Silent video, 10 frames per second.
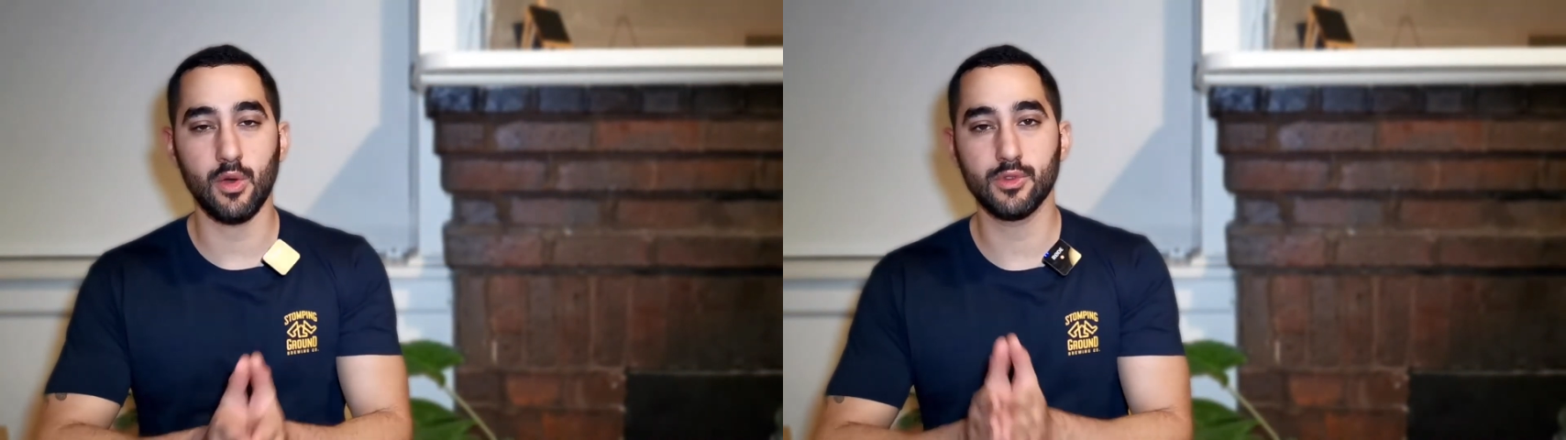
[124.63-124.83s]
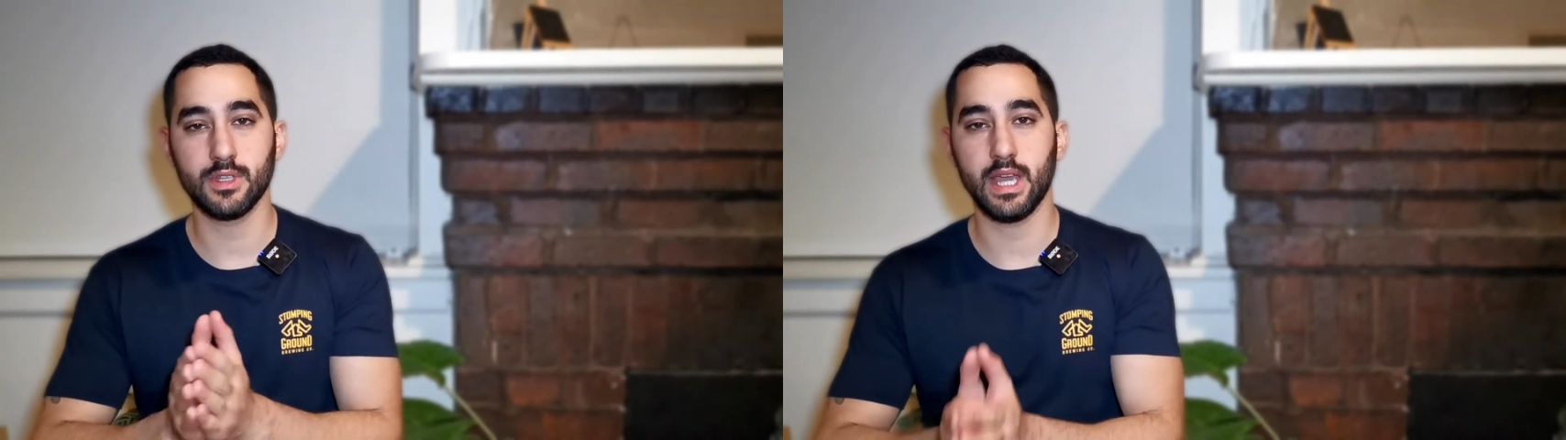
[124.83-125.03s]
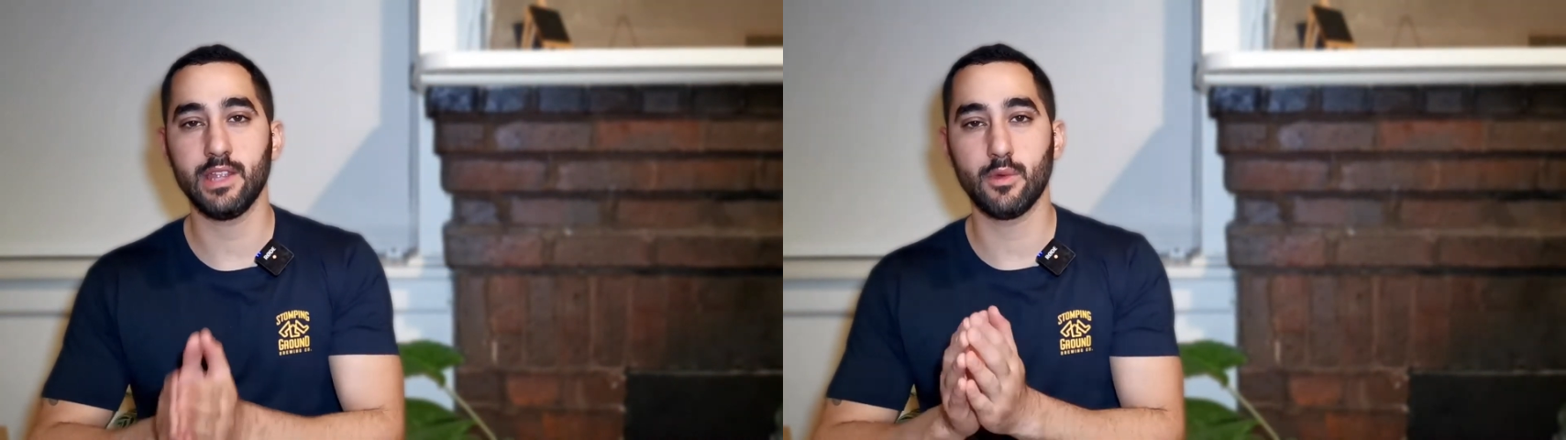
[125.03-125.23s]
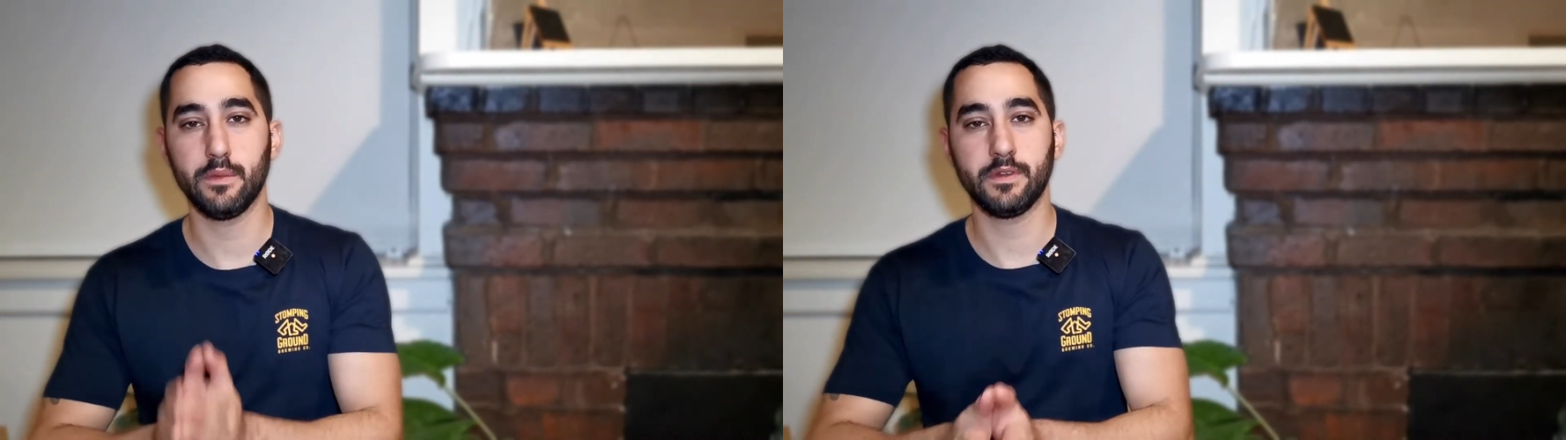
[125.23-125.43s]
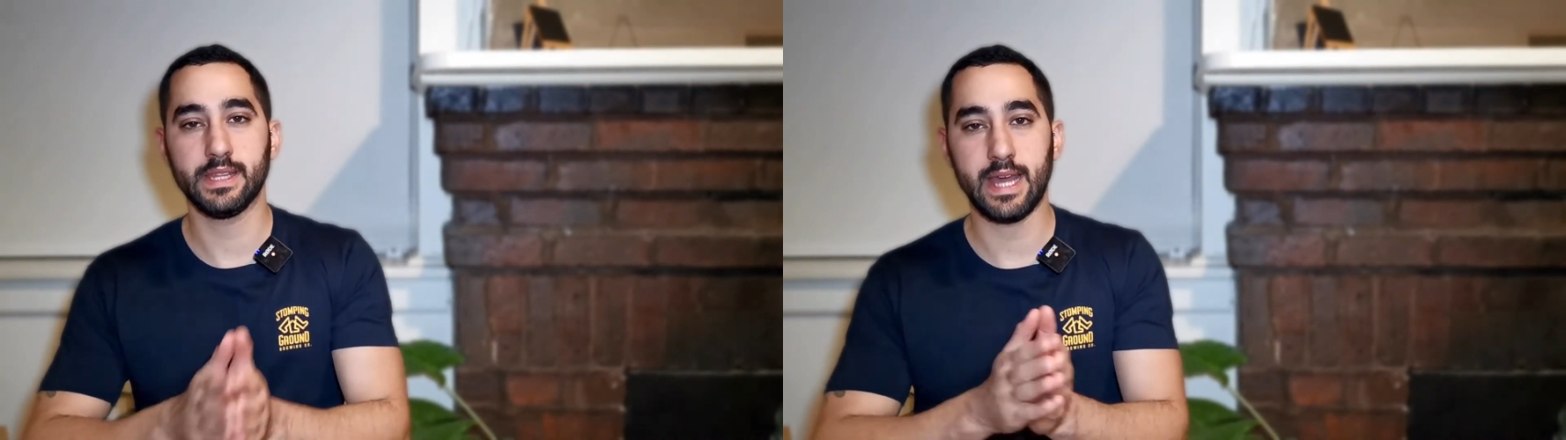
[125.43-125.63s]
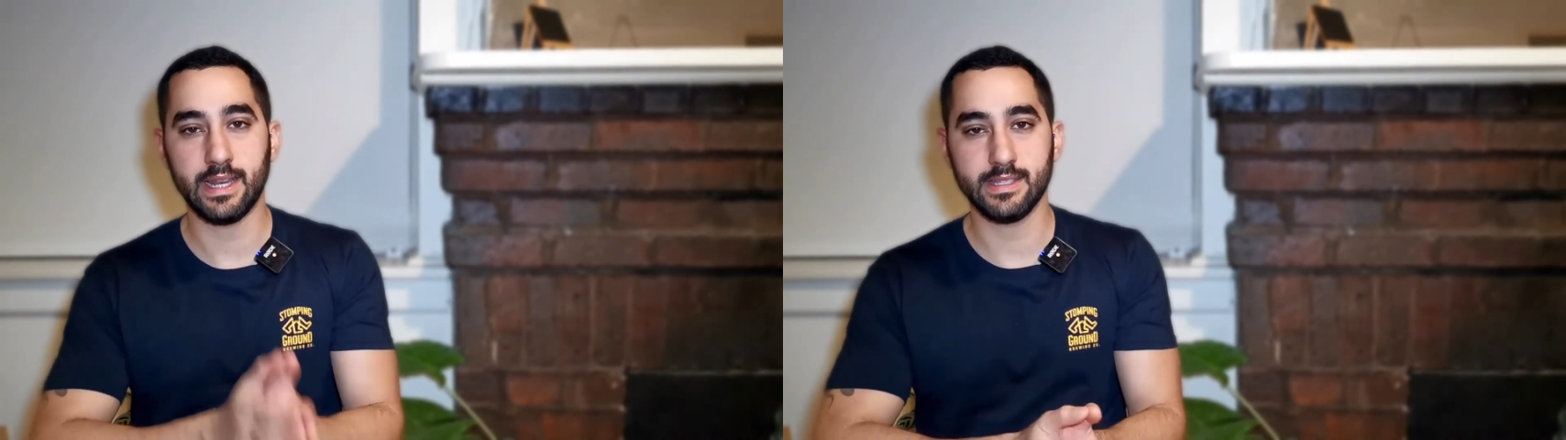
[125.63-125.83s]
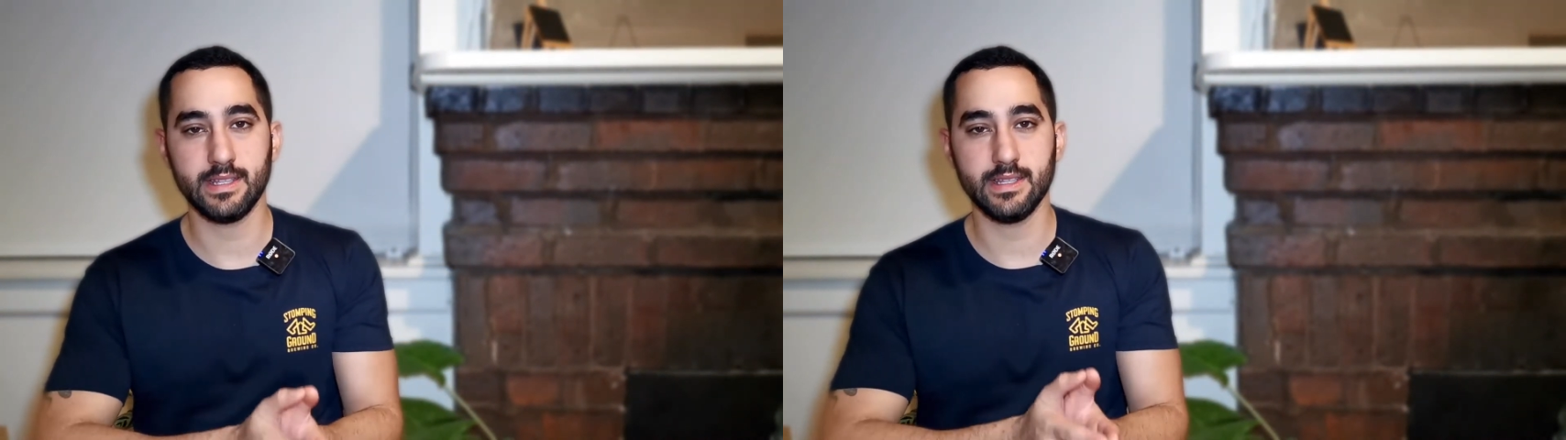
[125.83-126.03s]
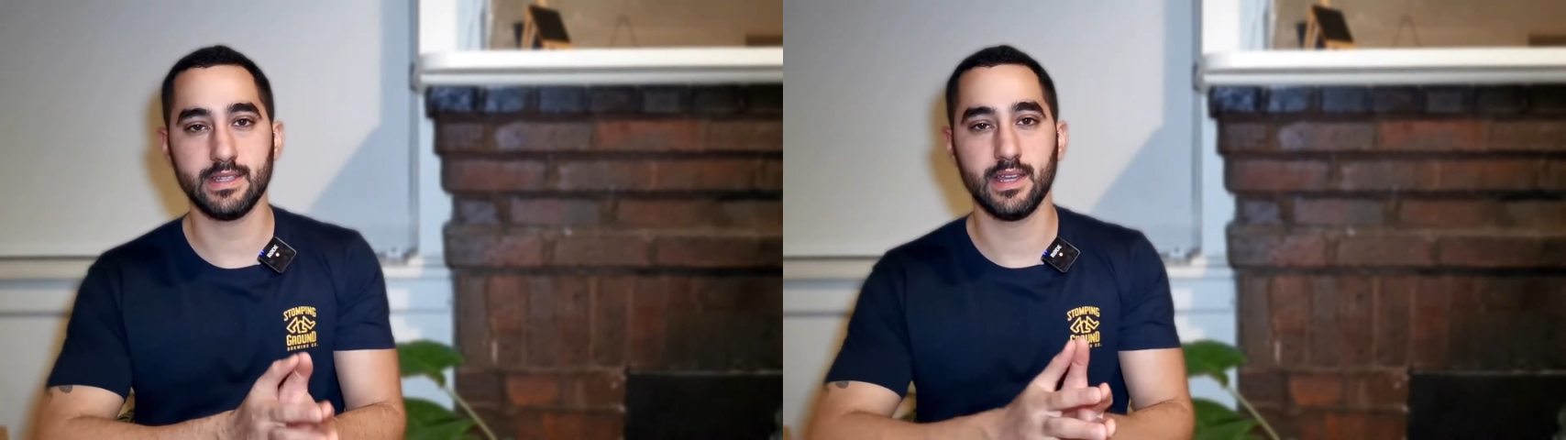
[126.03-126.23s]
altogether with
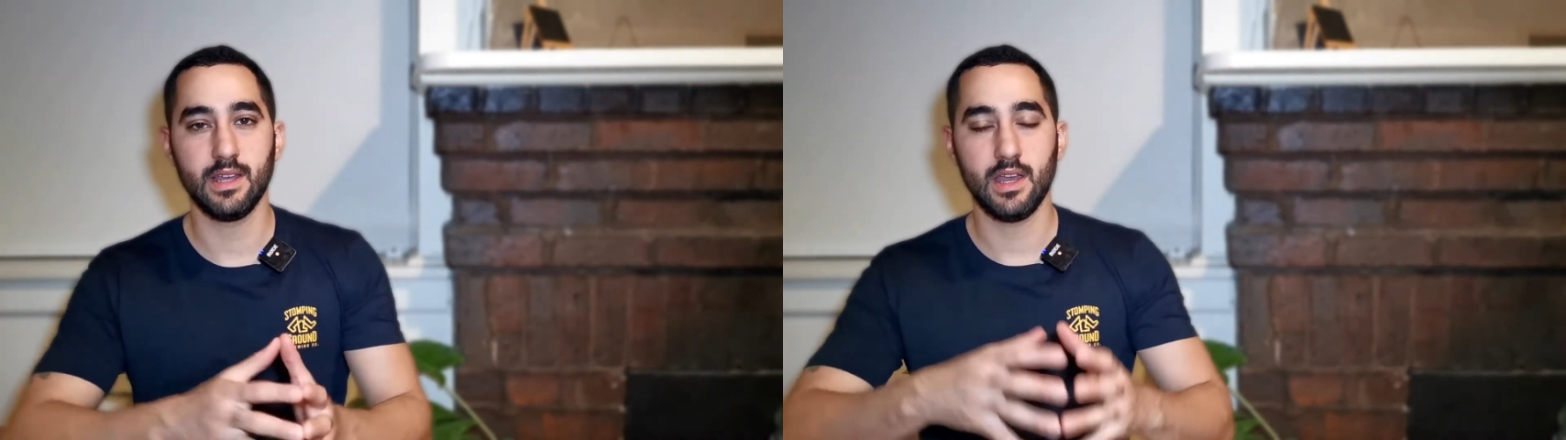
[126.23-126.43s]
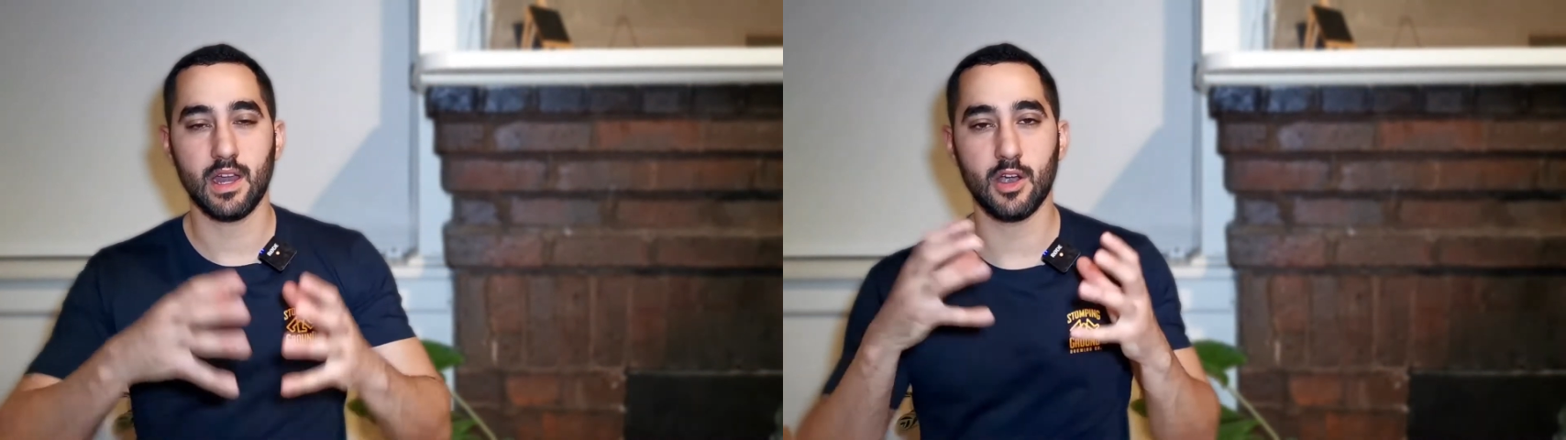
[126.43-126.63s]
analysis,